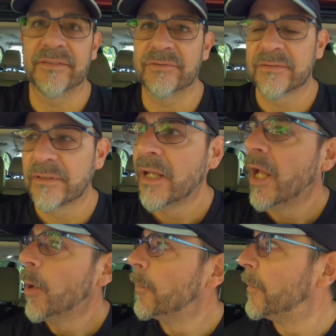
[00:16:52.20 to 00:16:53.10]
of.
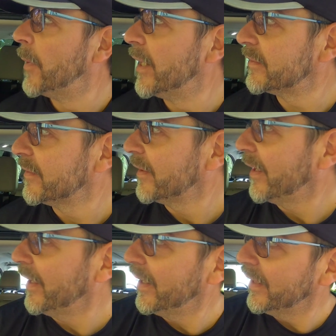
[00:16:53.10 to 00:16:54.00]
But
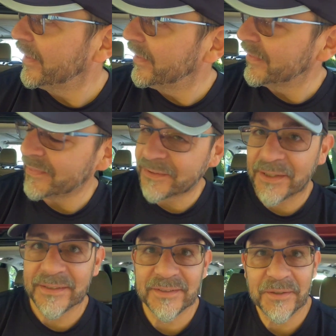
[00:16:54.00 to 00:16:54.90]
the
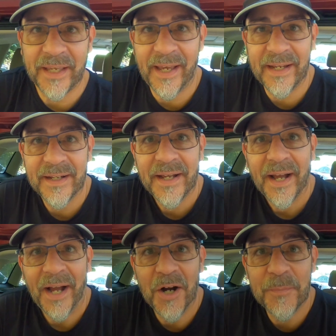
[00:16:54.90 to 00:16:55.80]
car is okay.
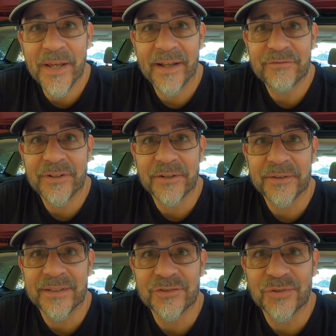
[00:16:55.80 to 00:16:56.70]
I hope you had fun
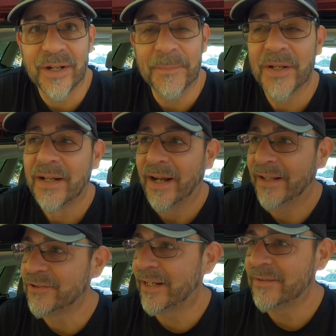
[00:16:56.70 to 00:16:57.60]
on this trip.
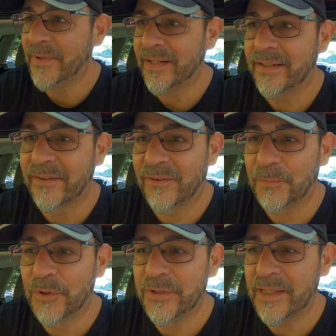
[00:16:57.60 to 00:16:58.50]
I tried to make it
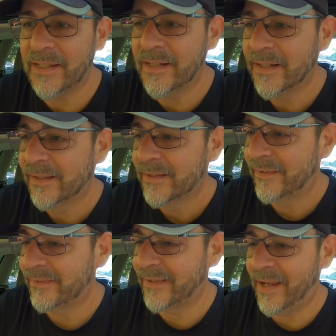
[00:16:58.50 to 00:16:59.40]
spooky,
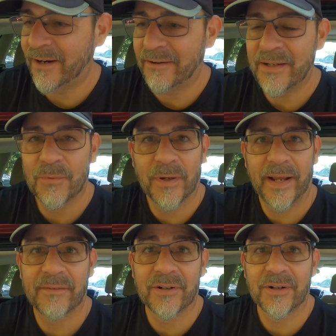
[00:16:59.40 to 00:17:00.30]
scary,
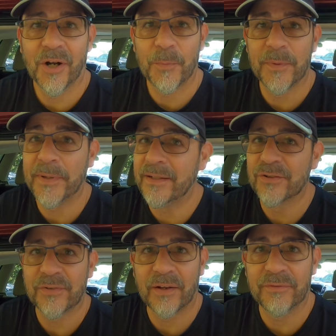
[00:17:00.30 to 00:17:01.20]
whatever. Hope you peed
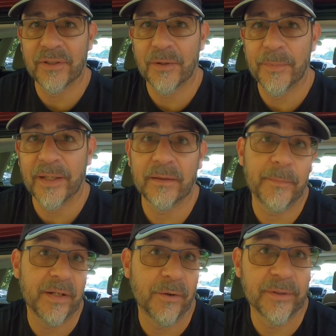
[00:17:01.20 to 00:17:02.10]
yourself a little bit.
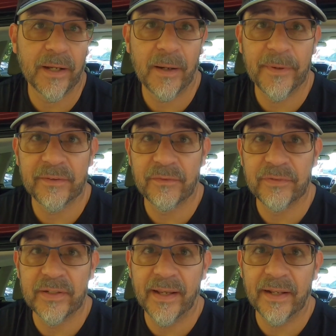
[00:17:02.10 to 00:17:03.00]
Let me know in the comments
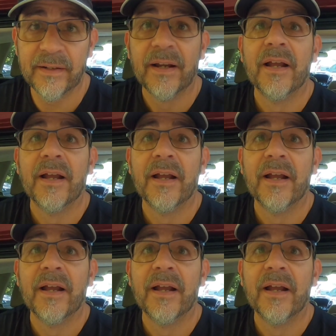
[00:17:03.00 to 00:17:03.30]
if you did.